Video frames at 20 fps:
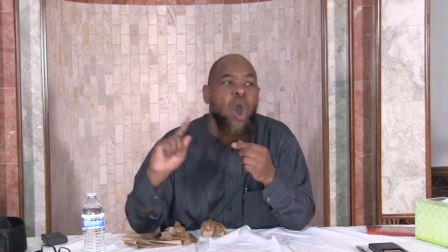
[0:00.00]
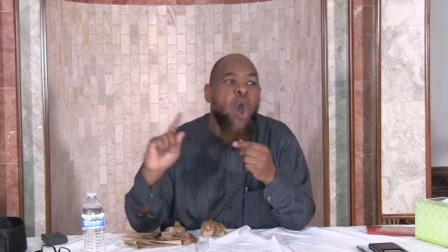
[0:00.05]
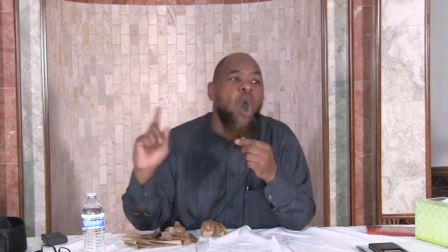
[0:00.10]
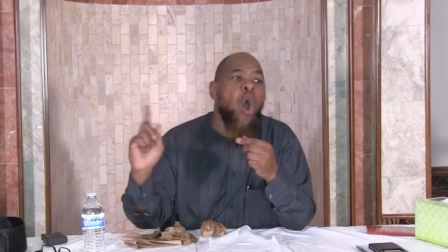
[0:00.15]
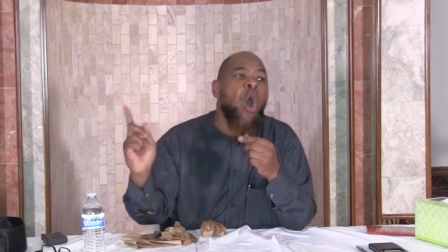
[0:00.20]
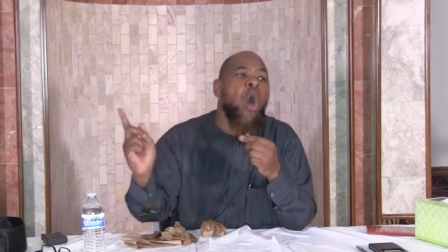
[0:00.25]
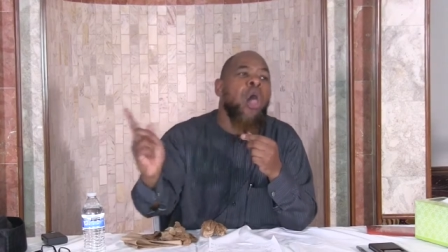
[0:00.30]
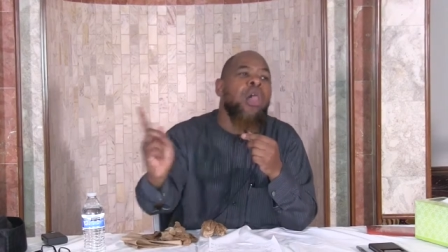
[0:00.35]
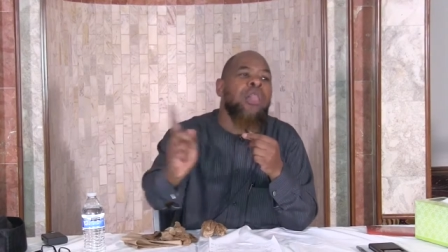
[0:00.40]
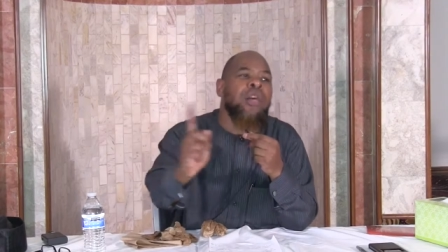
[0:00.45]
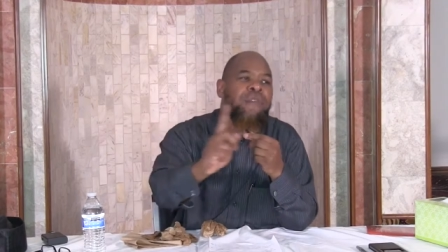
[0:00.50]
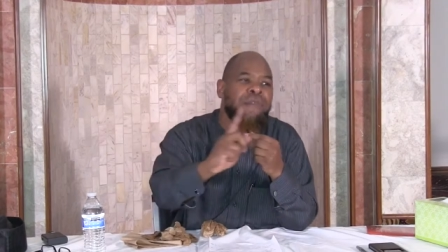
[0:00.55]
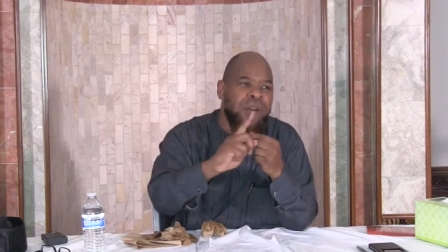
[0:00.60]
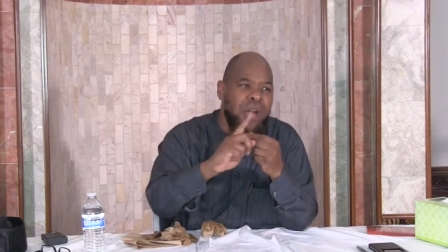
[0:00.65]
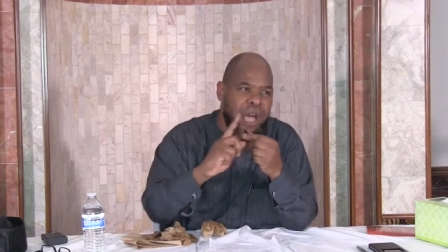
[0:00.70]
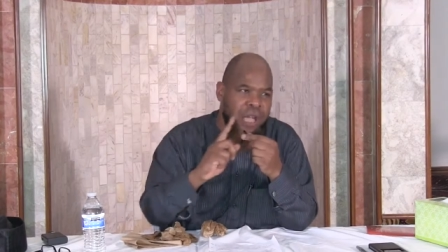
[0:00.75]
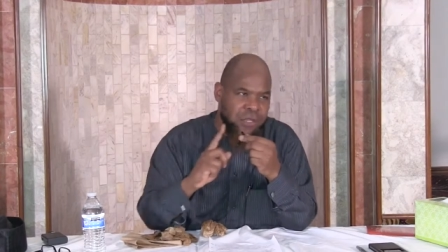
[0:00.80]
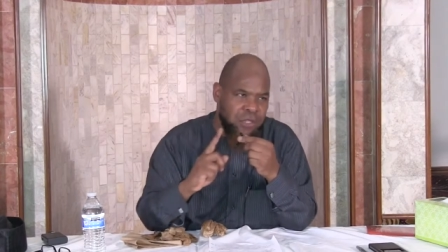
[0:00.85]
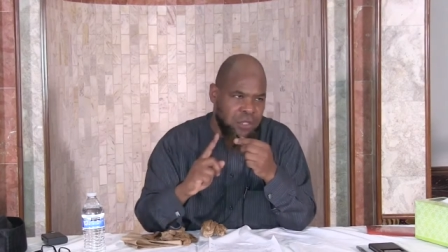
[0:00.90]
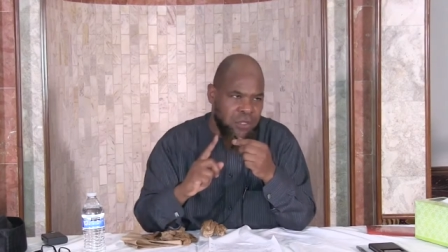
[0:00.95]
all
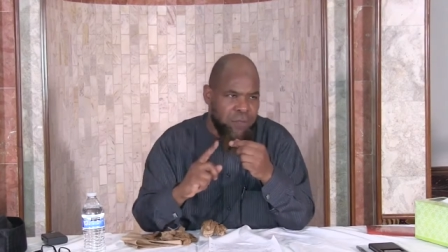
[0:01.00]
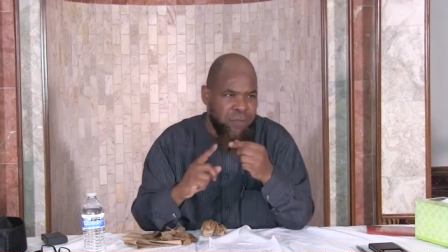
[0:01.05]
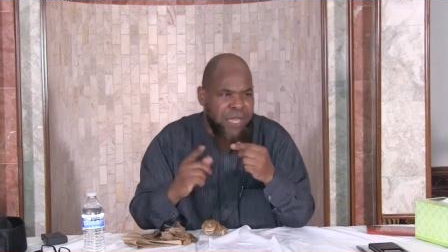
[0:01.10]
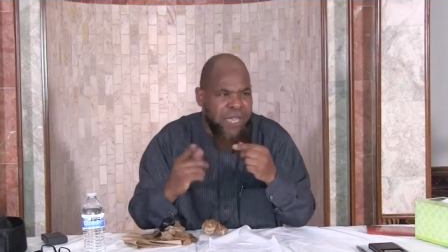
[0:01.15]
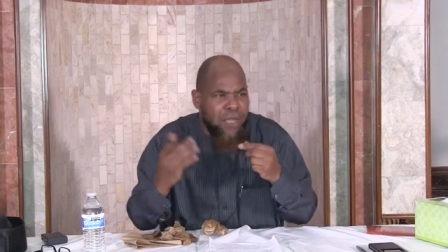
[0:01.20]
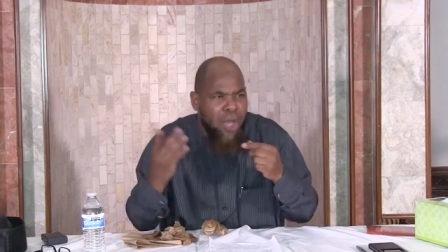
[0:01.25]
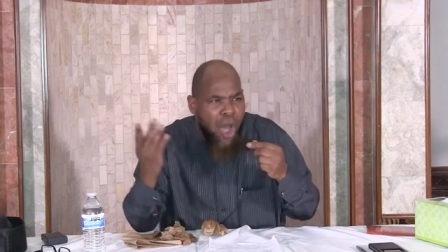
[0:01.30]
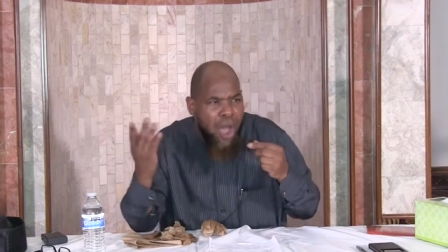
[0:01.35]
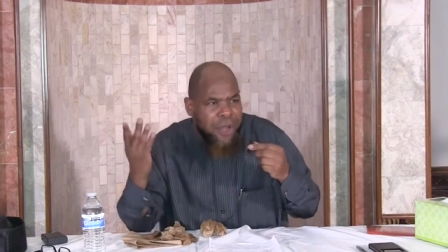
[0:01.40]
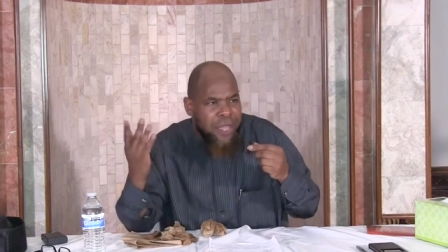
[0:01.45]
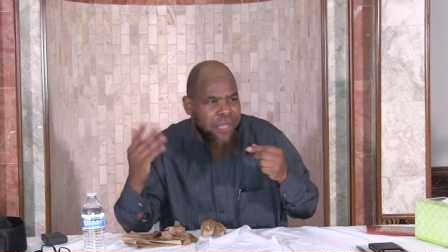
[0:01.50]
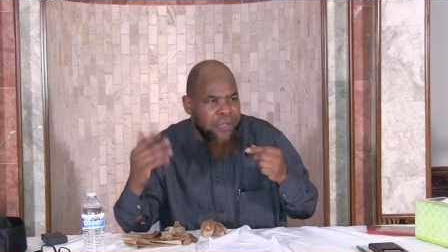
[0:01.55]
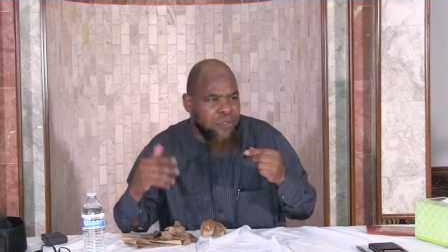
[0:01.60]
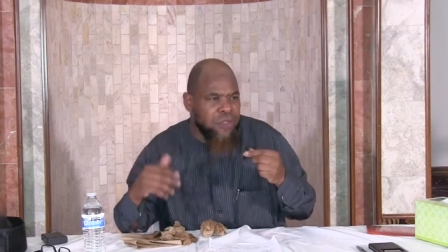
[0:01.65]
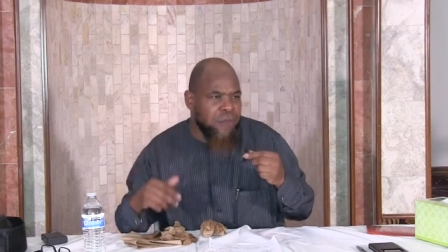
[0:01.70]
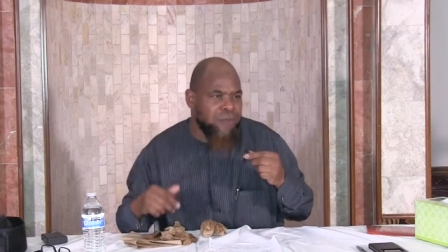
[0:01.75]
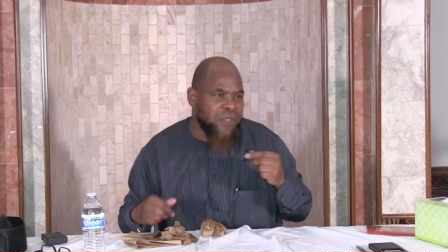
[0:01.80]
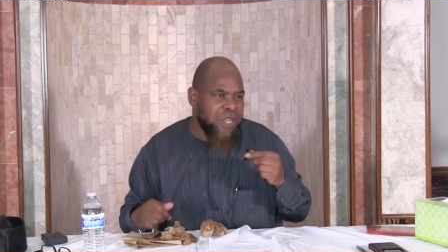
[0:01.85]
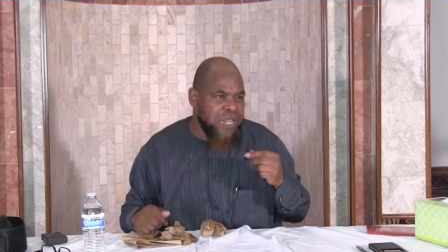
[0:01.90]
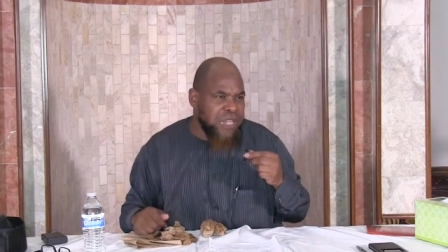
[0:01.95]
of us, the
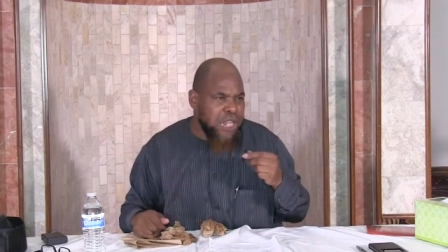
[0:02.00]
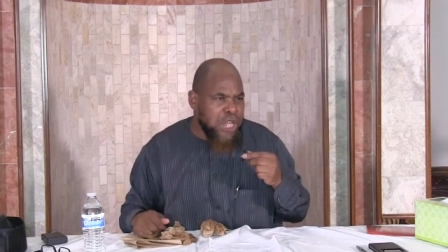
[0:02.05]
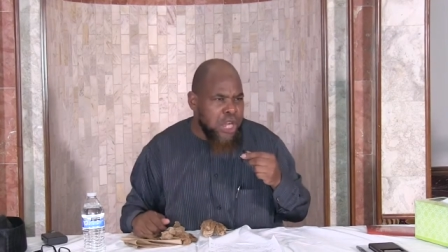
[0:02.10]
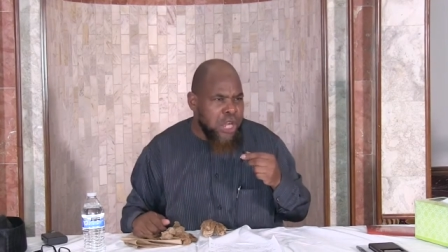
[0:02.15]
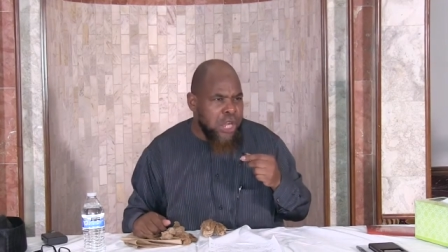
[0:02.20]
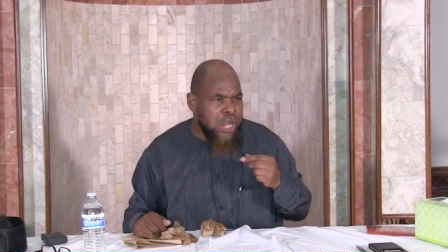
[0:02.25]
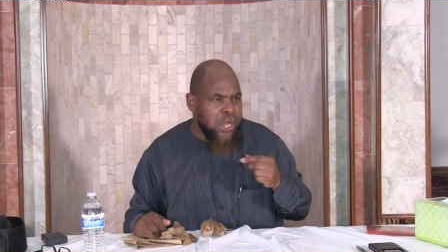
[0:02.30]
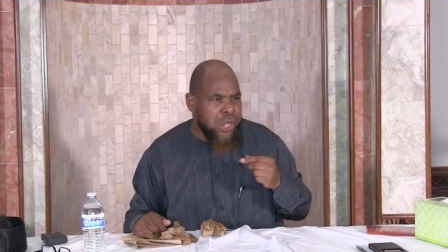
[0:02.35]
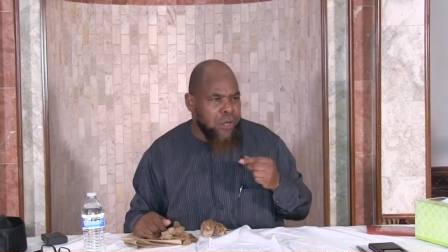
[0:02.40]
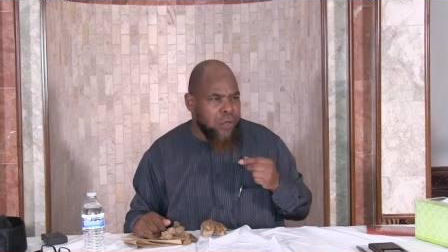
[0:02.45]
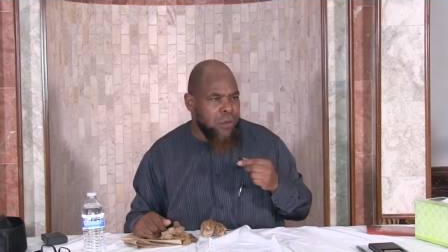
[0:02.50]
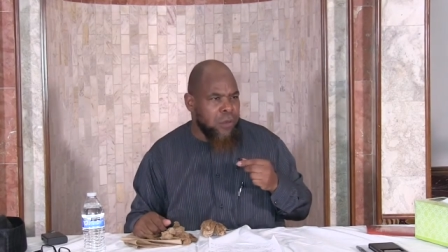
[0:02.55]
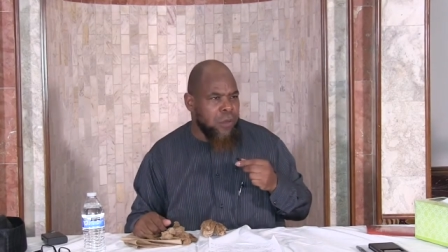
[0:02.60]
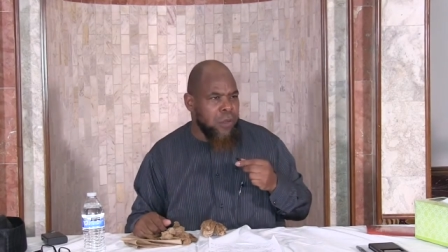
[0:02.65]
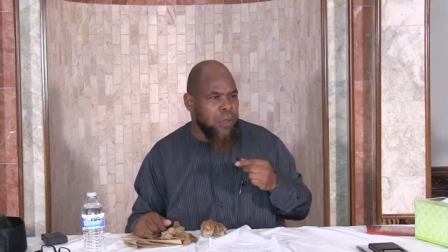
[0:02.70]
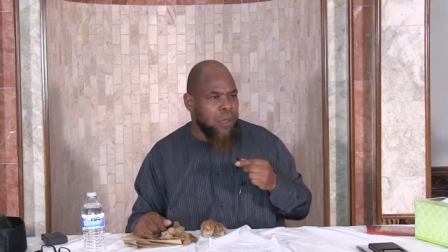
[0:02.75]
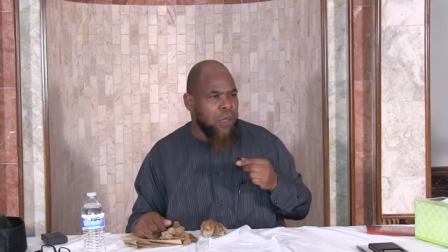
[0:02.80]
guardians of the deen.